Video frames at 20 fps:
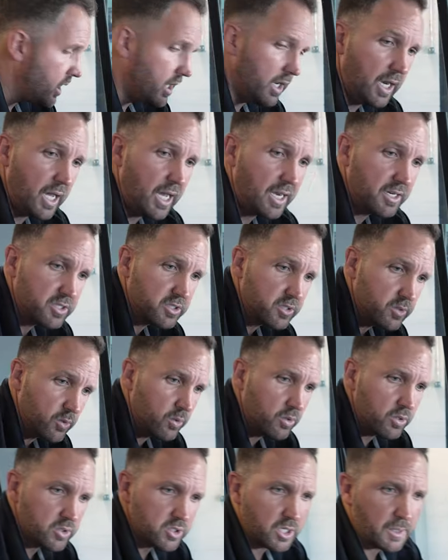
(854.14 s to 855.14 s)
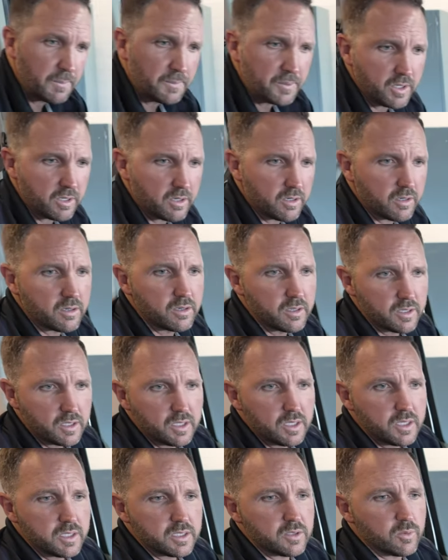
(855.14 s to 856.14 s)
a lot of storage up here.
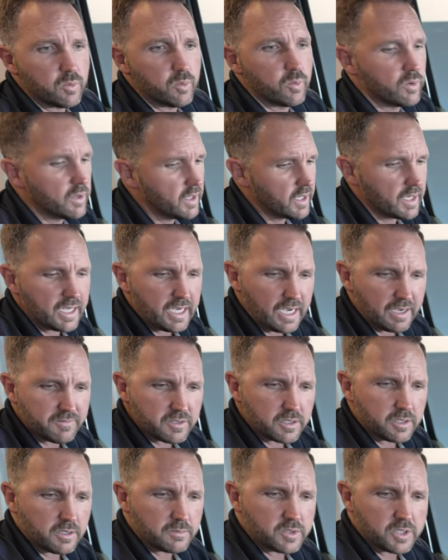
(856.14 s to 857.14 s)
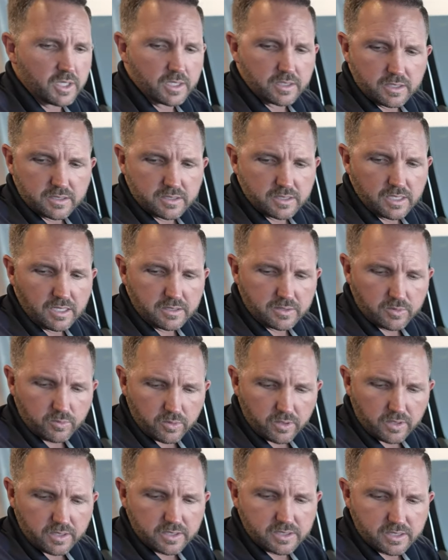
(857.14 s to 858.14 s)
You really have to come check this out to
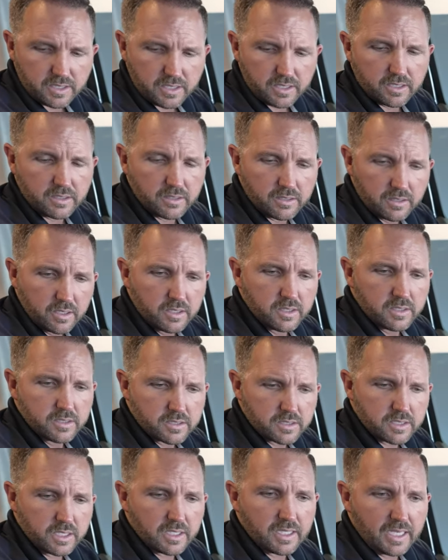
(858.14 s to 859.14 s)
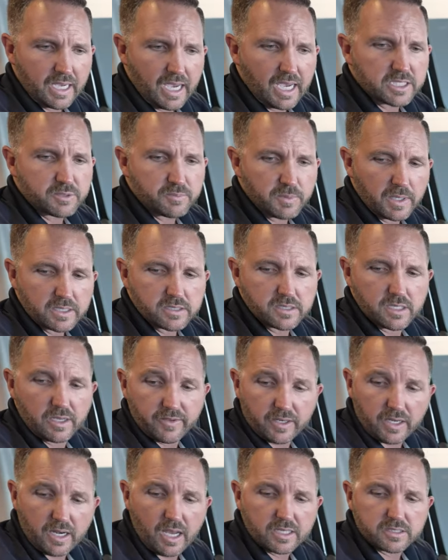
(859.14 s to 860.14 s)
really see the aspects of
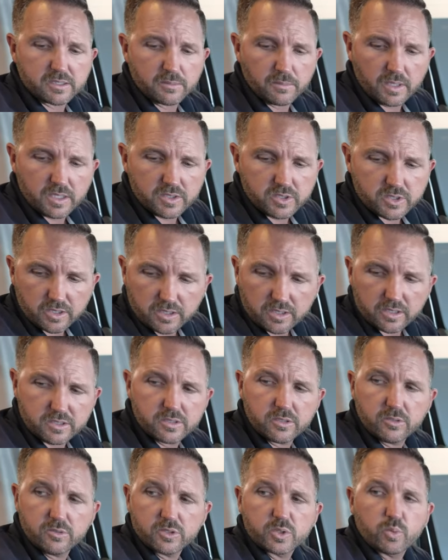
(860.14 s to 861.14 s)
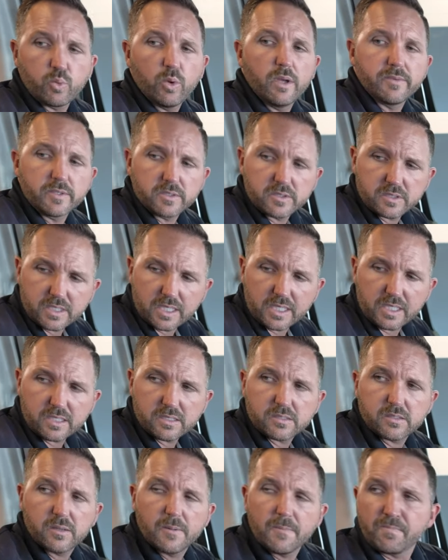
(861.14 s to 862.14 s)
it, not to mention the two swivel
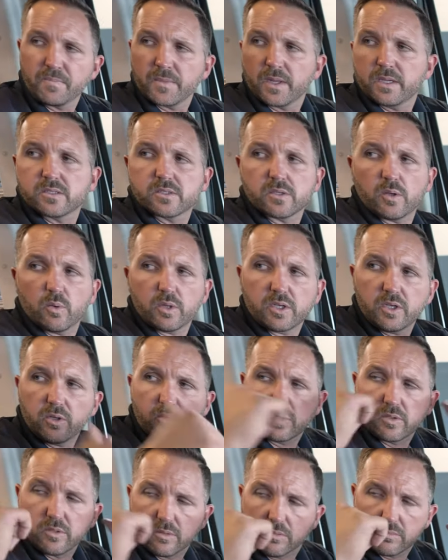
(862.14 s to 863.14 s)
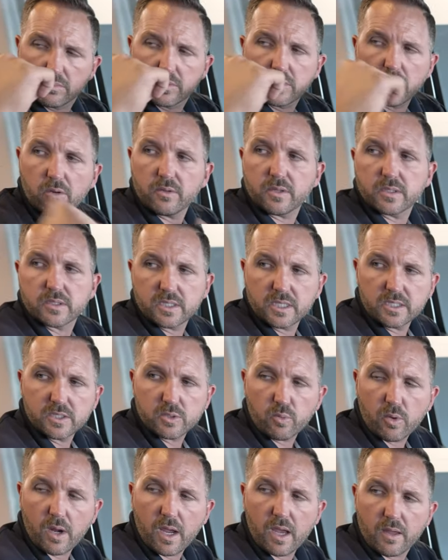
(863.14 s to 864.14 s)
seats. So when you turn the seats
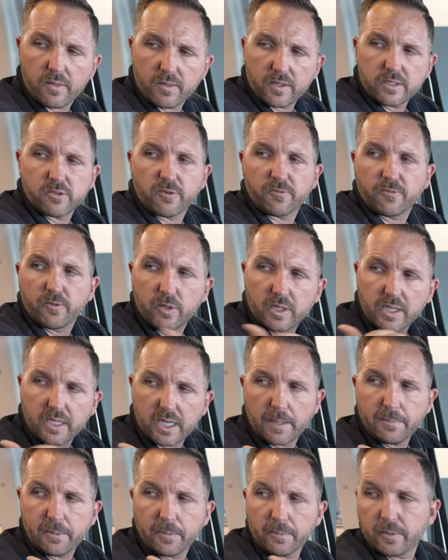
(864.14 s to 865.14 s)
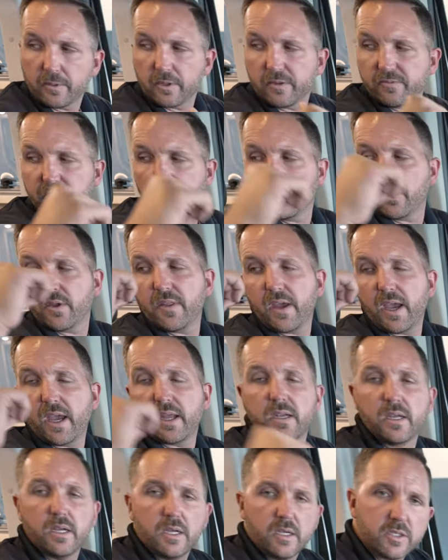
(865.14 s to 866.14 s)
around, these are fully capable of doing
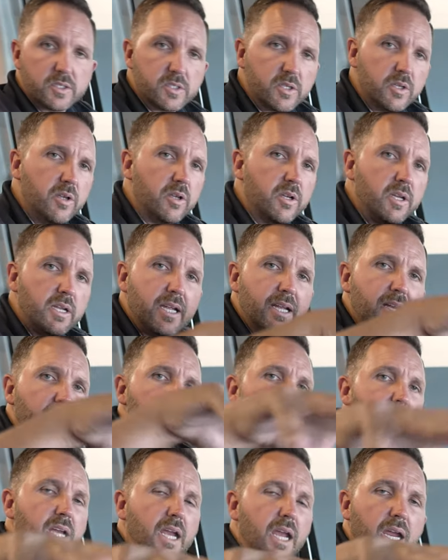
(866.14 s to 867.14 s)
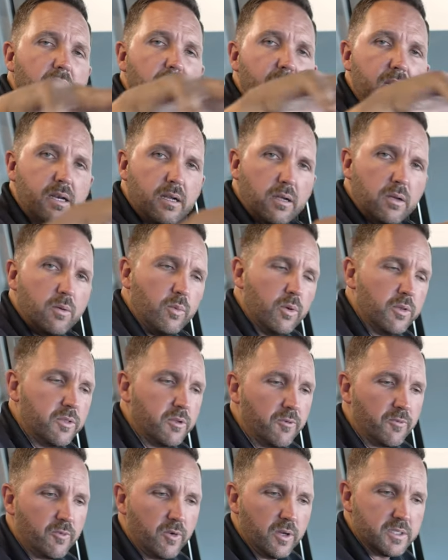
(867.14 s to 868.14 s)
that, so you can entertain with
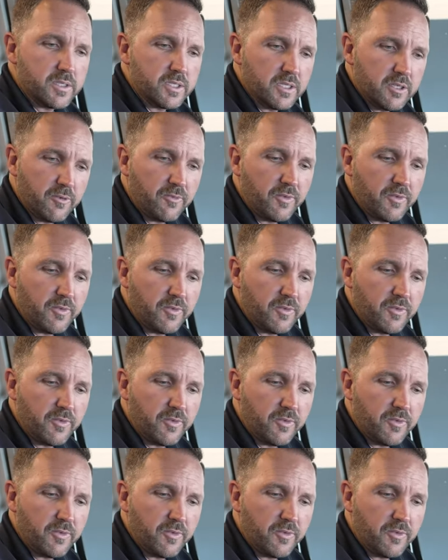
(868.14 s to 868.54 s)
your friends and your